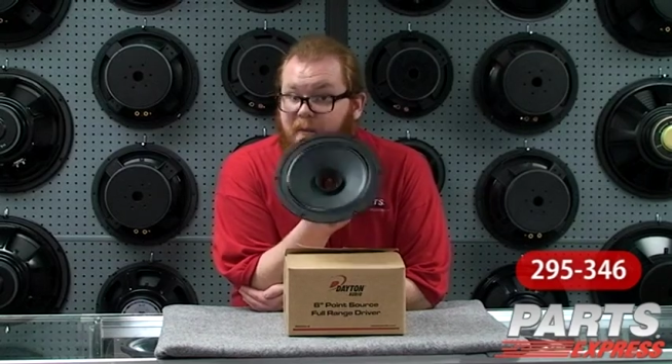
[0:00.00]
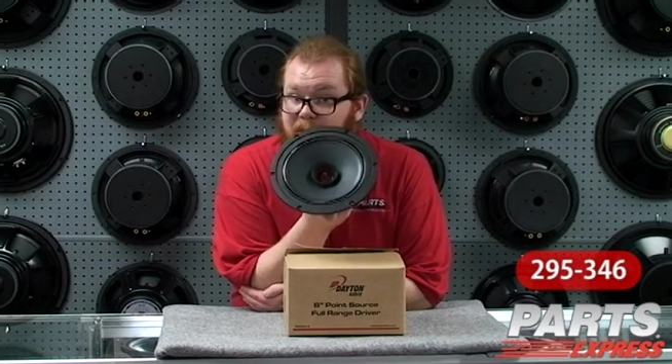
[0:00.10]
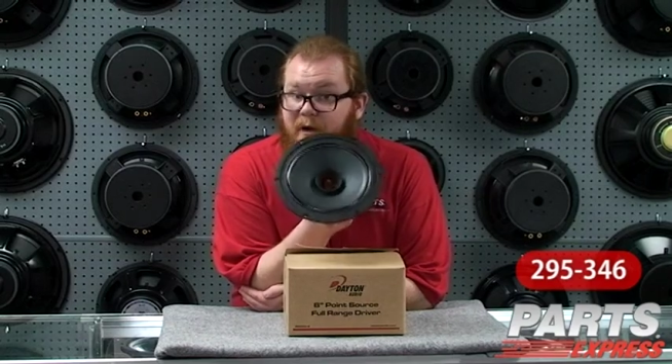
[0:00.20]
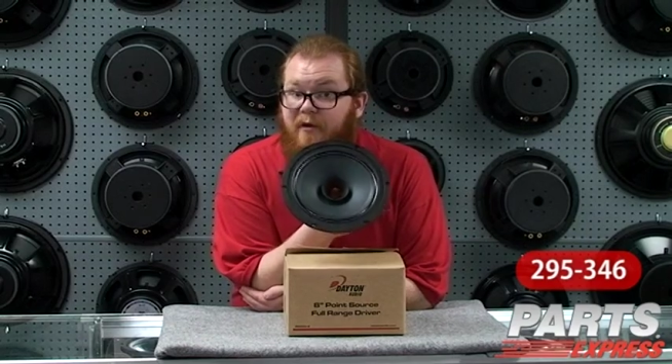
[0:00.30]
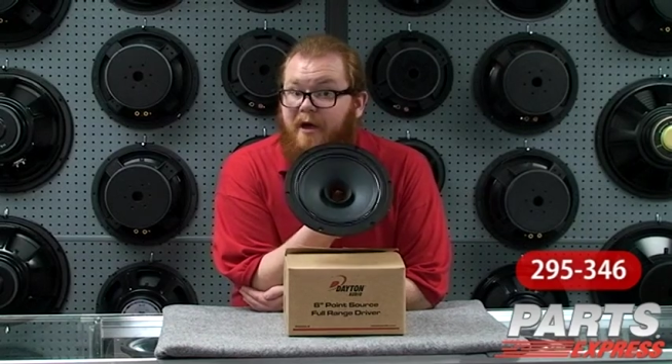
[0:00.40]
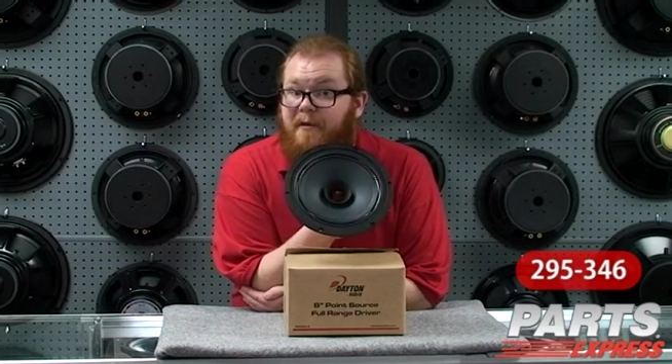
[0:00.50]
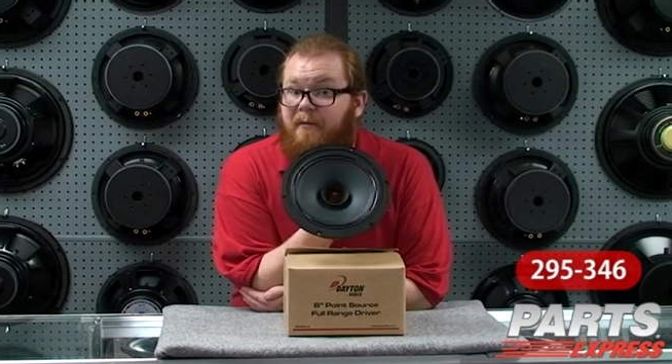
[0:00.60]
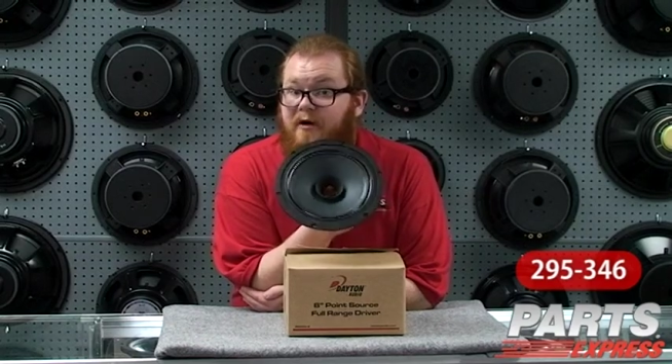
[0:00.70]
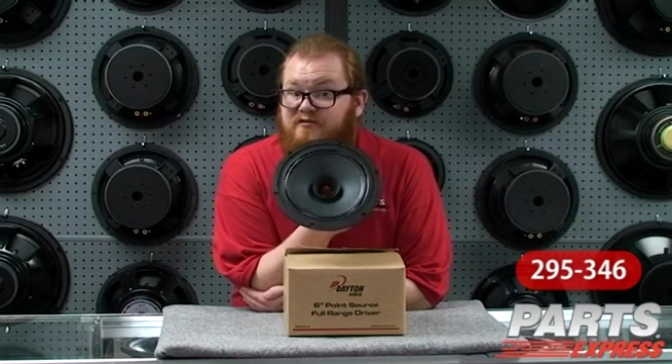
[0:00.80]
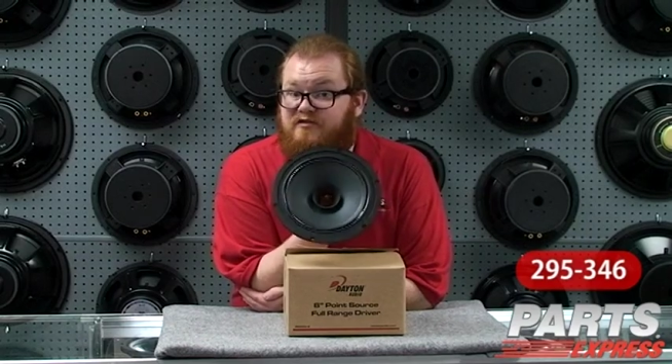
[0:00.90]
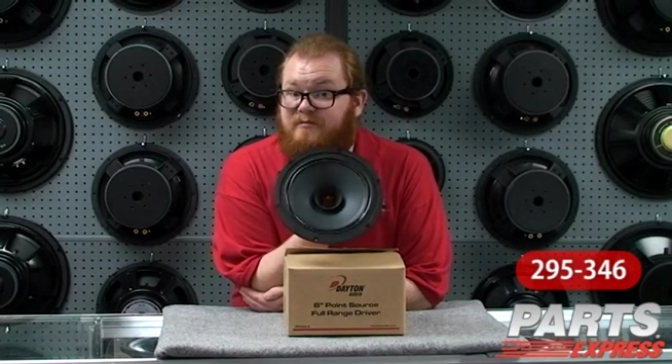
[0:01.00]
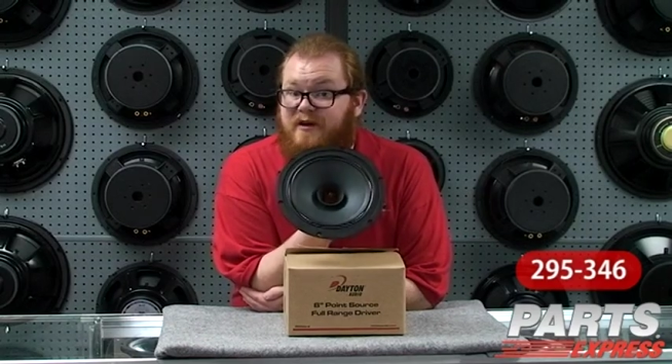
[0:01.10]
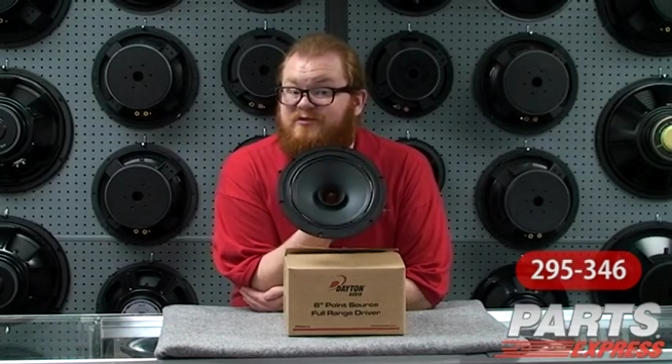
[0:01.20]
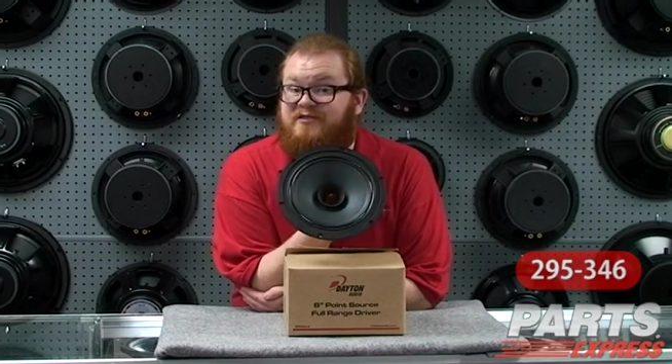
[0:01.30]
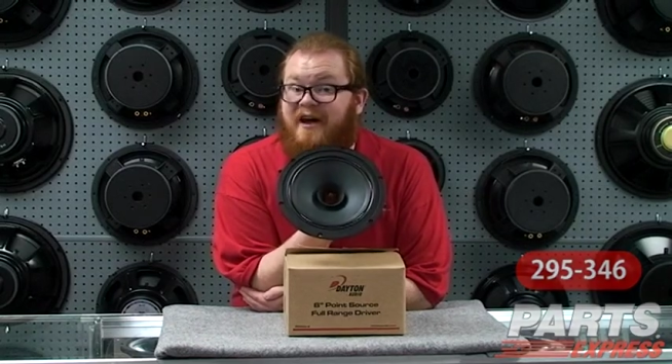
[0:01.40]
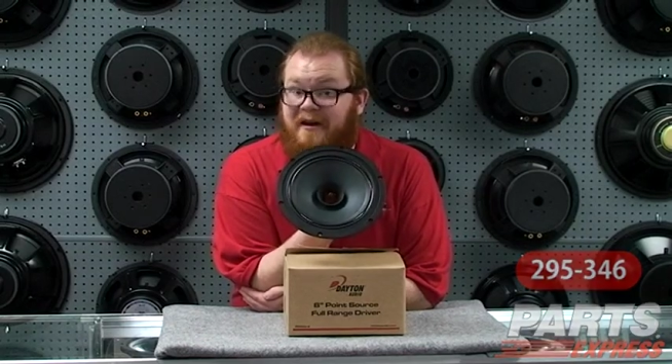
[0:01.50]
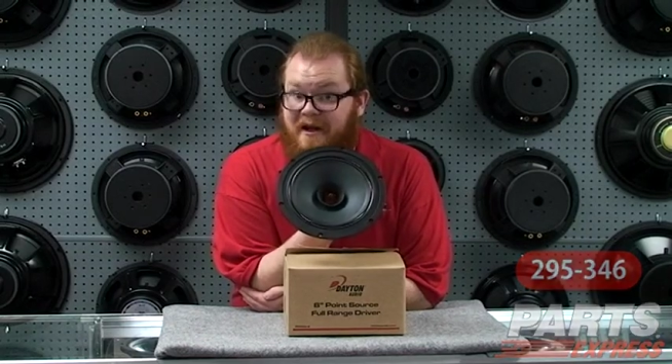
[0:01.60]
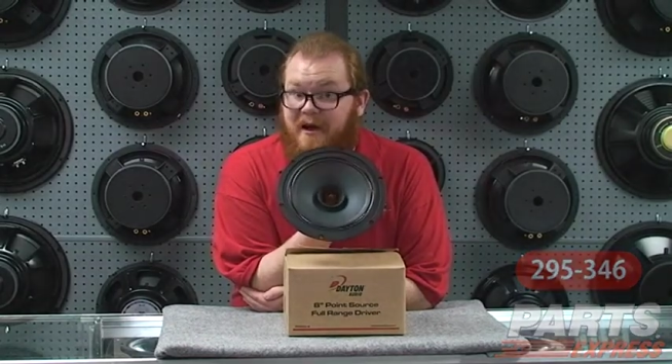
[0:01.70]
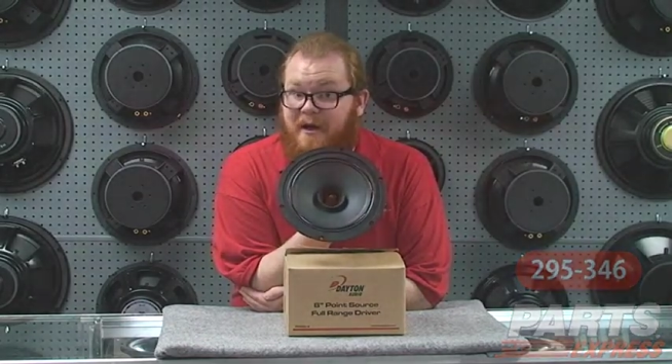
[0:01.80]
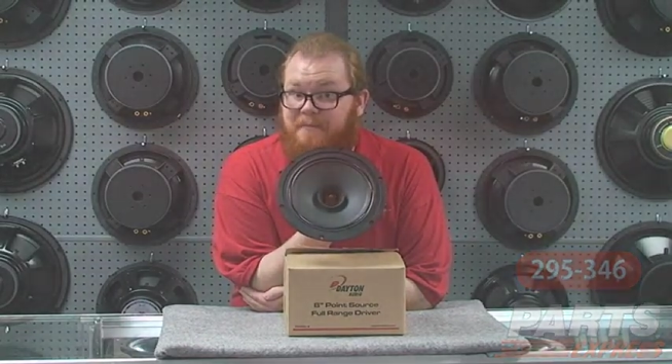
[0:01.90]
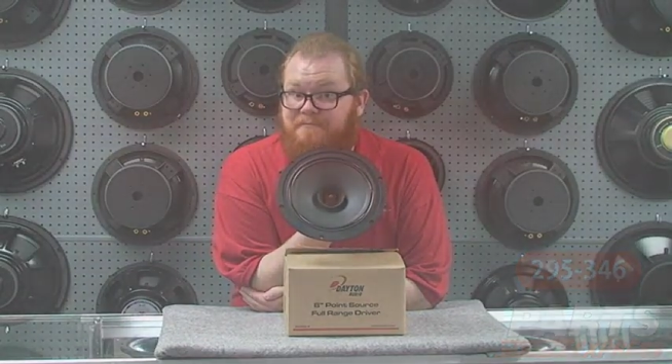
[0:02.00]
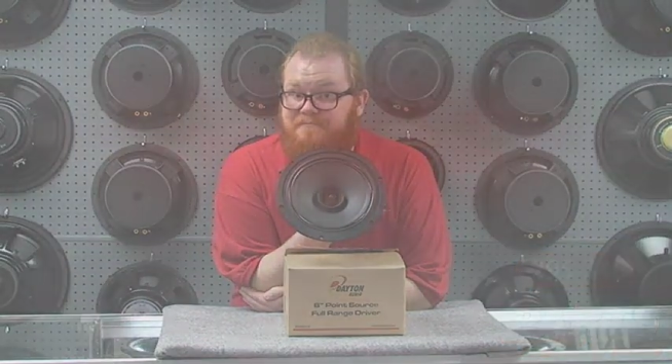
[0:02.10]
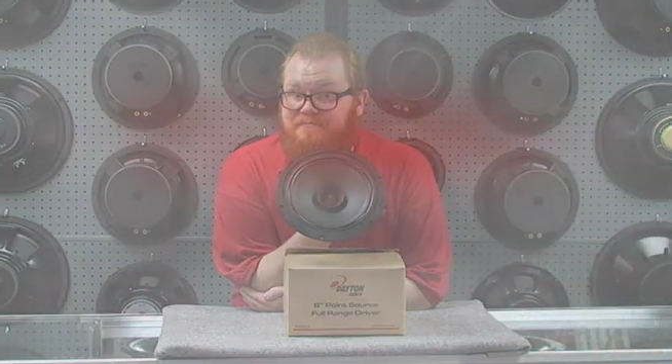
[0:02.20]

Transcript: Pick one up at partsexpress.com.